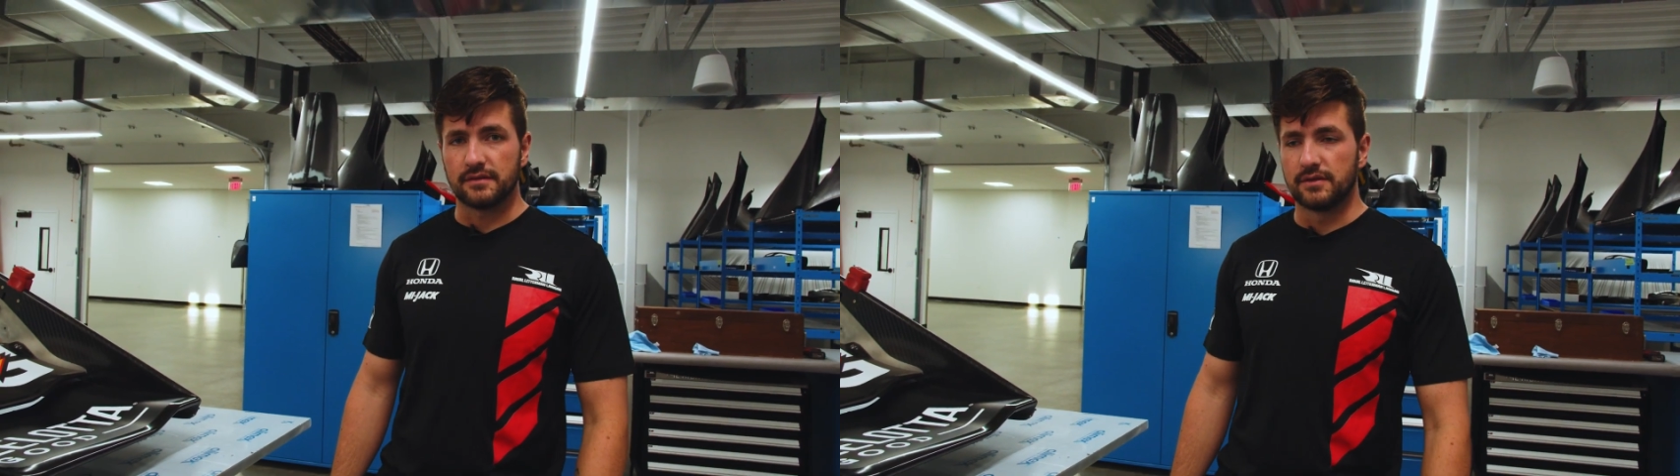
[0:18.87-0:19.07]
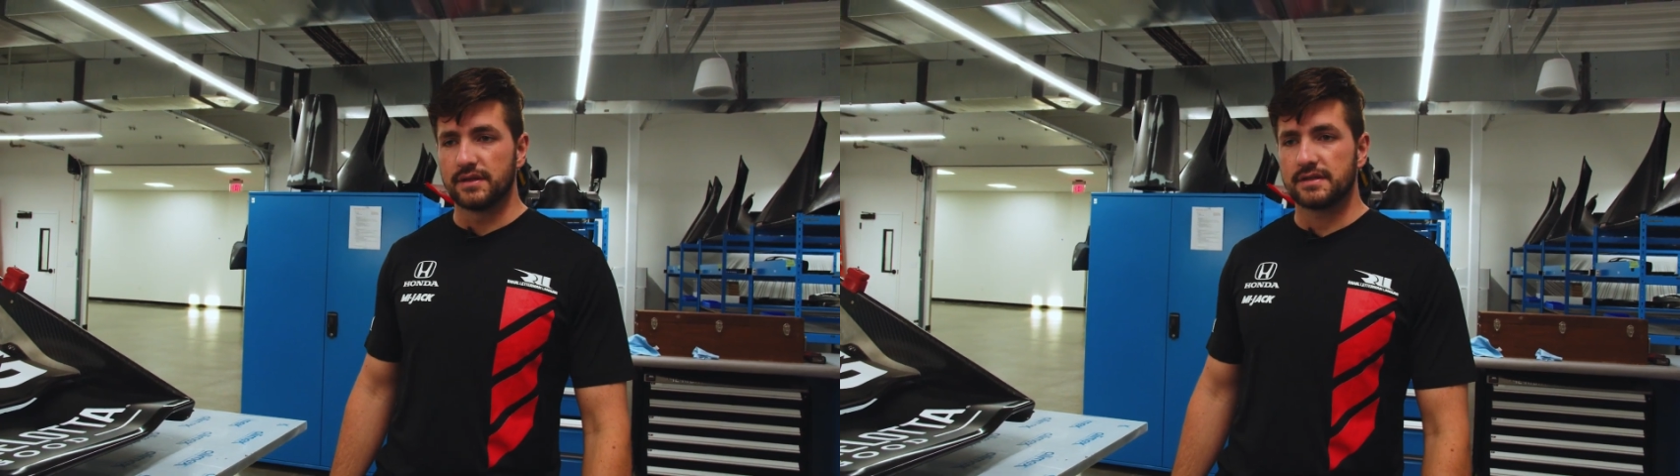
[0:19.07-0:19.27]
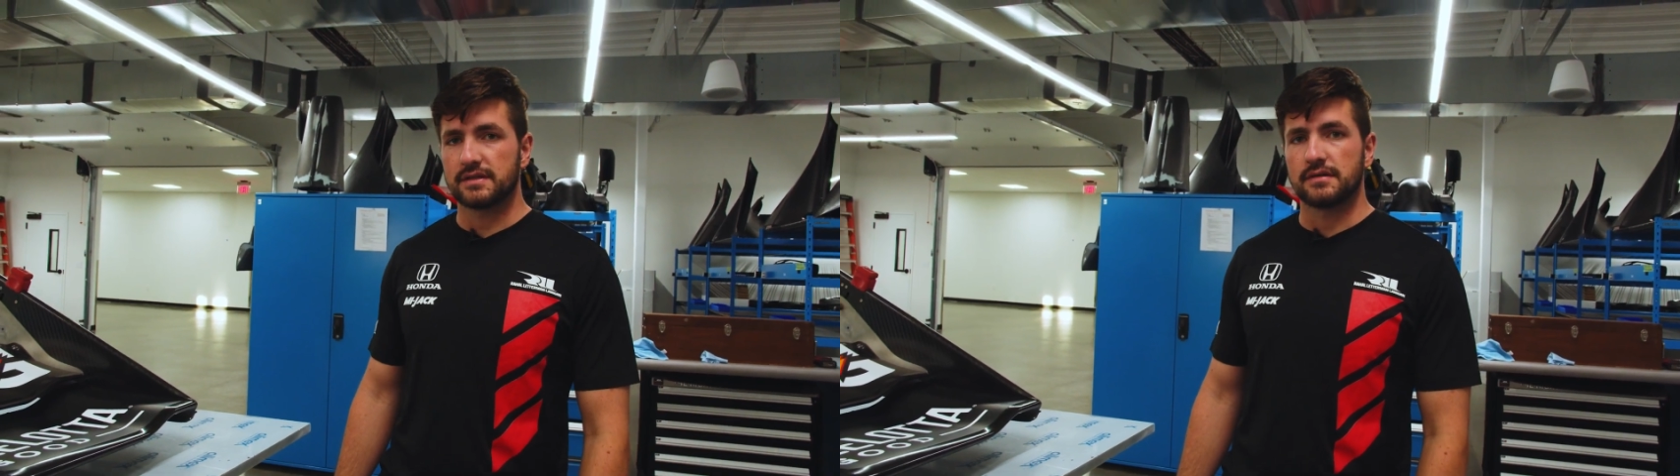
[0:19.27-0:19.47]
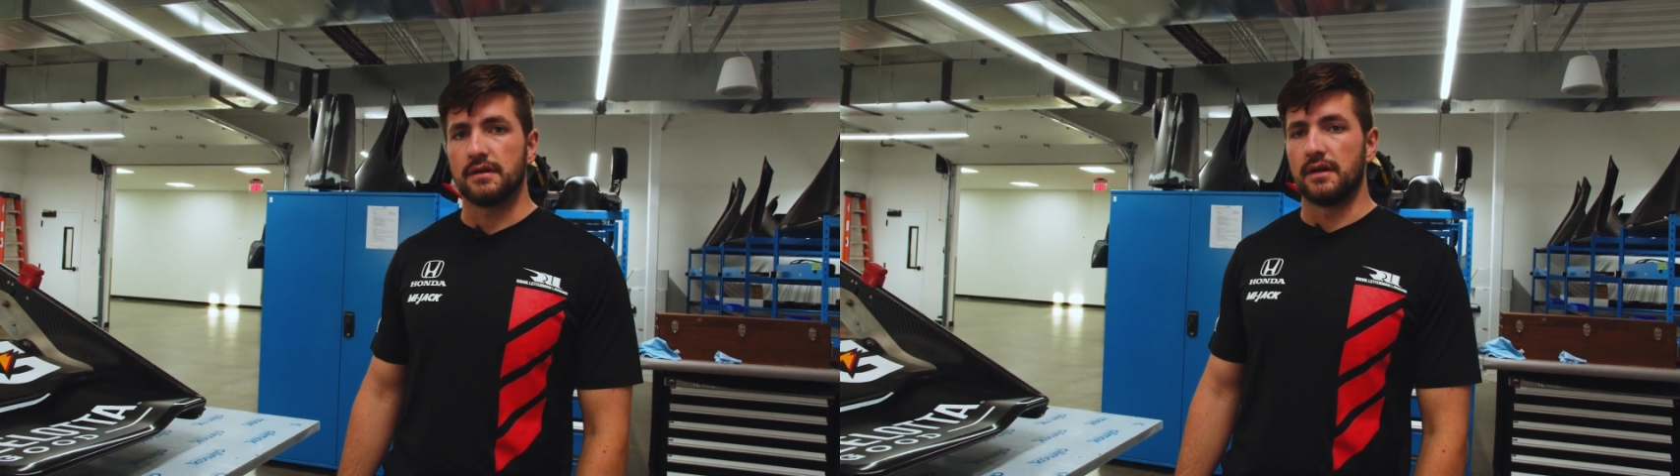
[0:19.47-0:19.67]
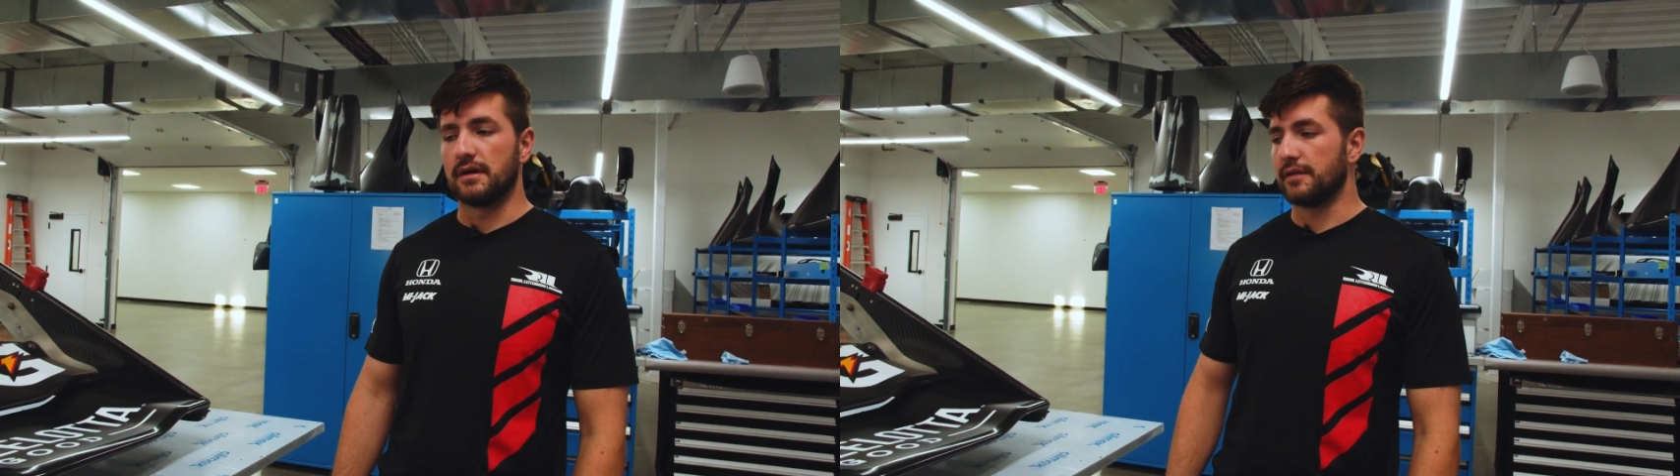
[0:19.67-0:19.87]
Louis,
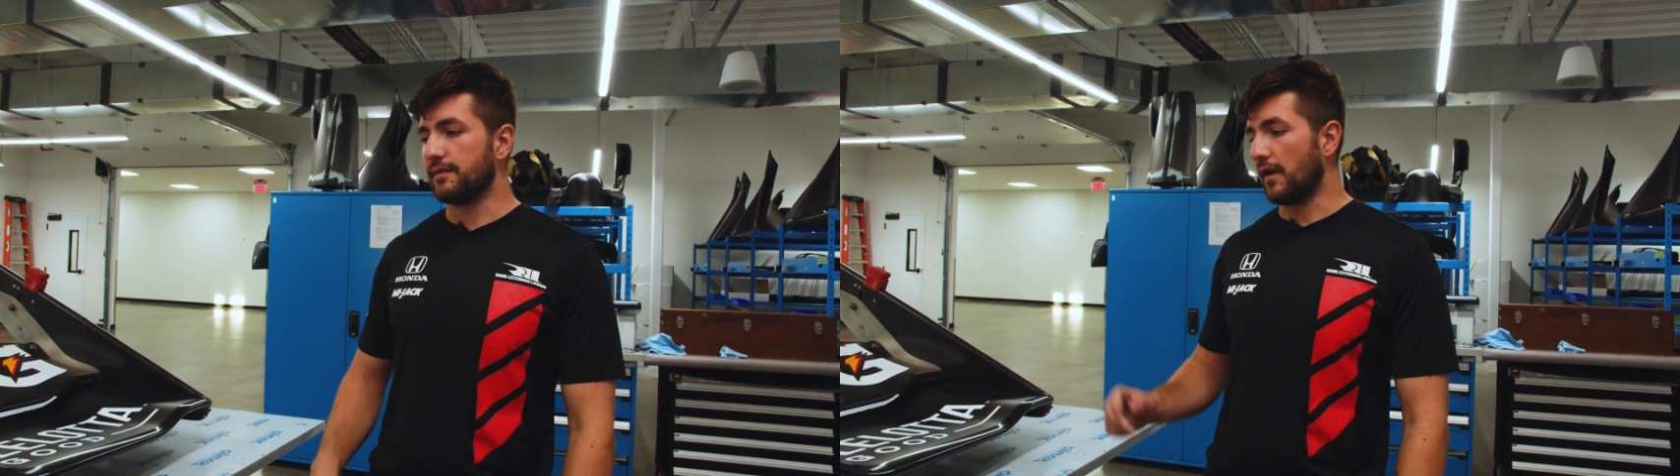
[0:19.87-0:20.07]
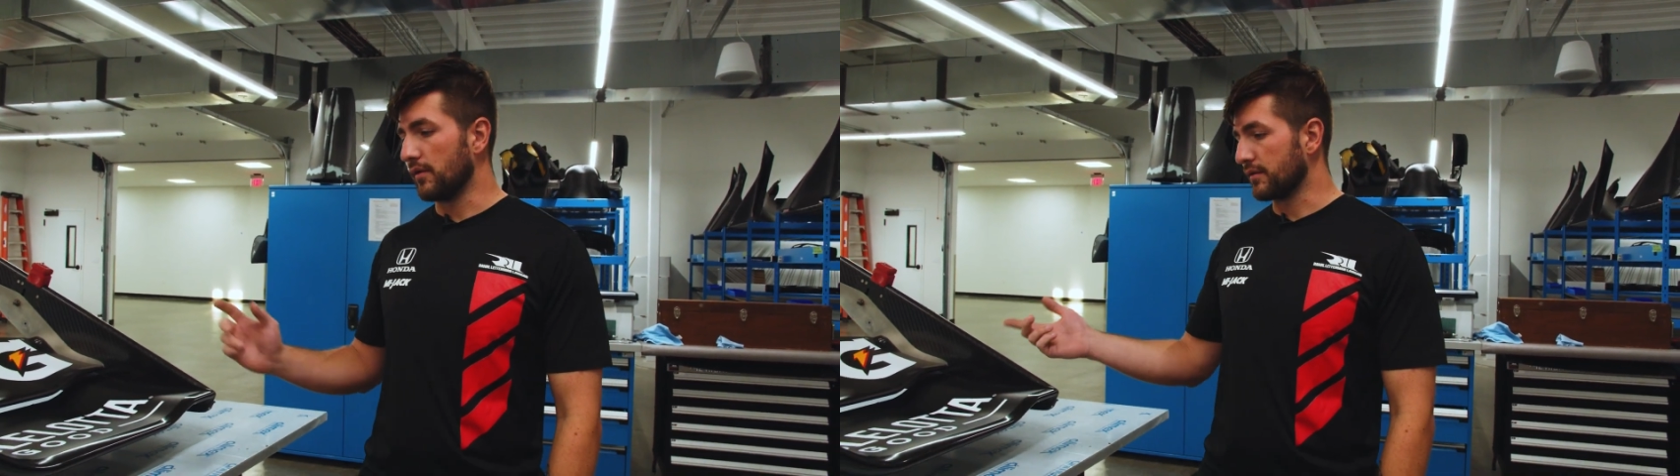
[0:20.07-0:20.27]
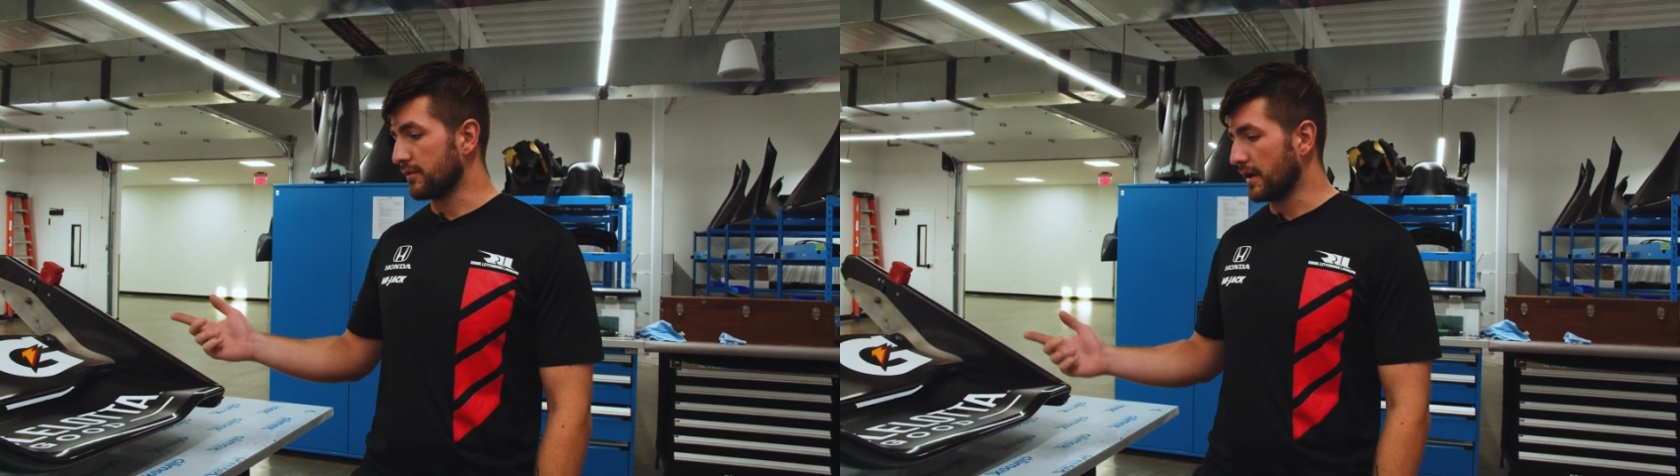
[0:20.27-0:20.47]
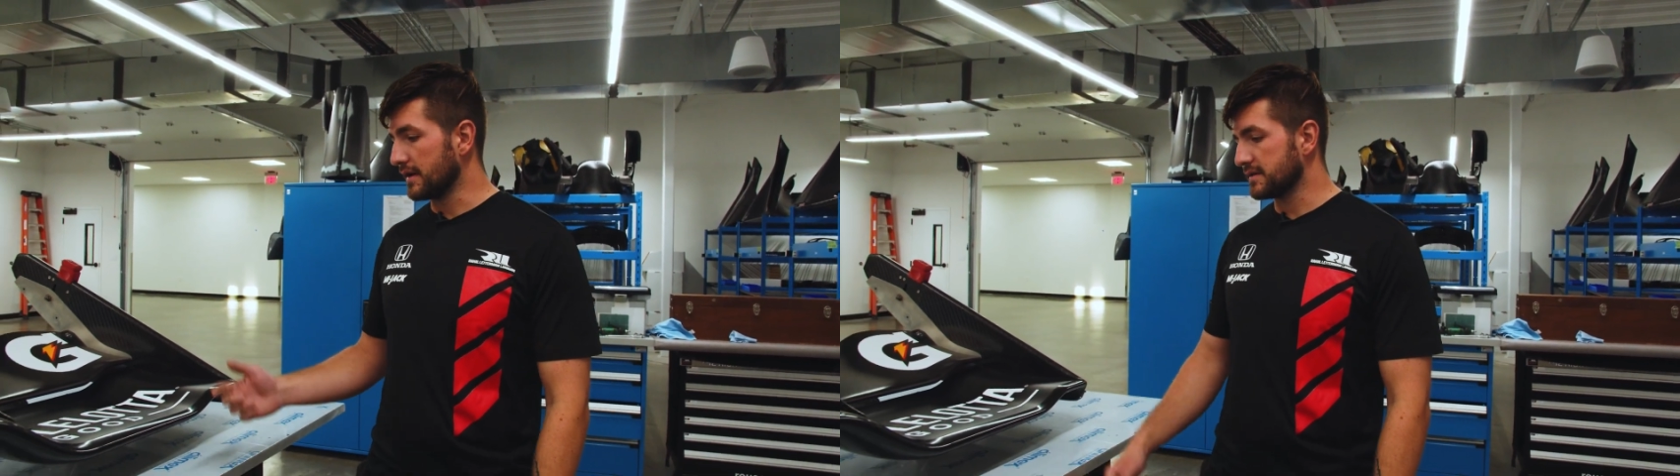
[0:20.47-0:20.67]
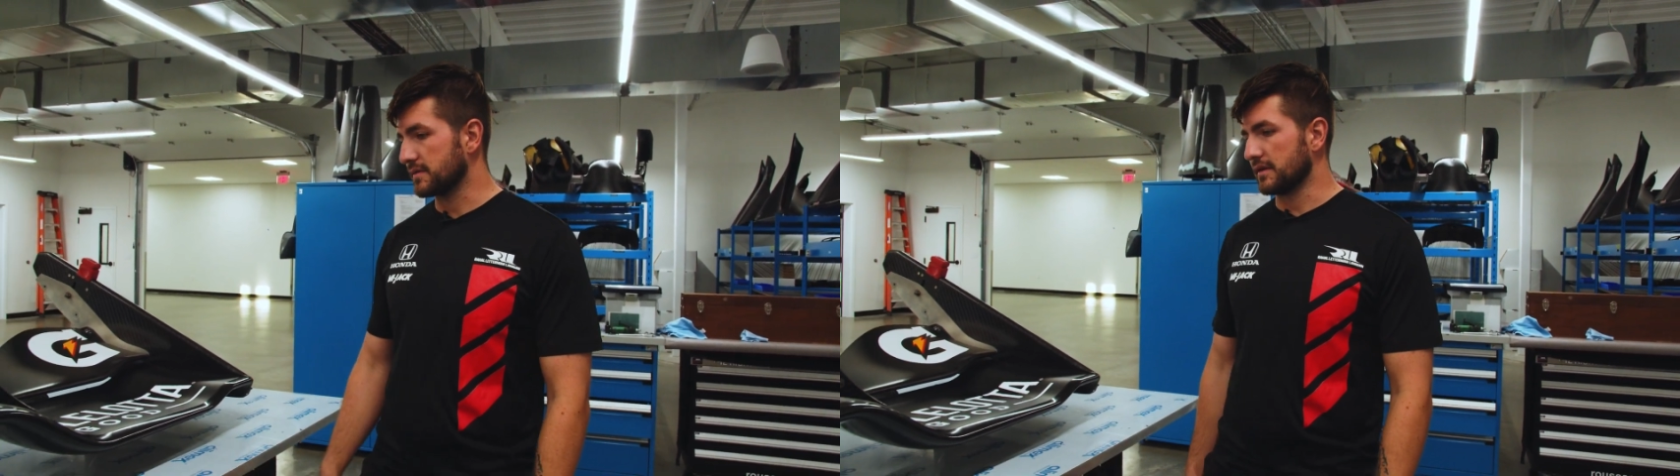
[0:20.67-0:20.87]
the following race,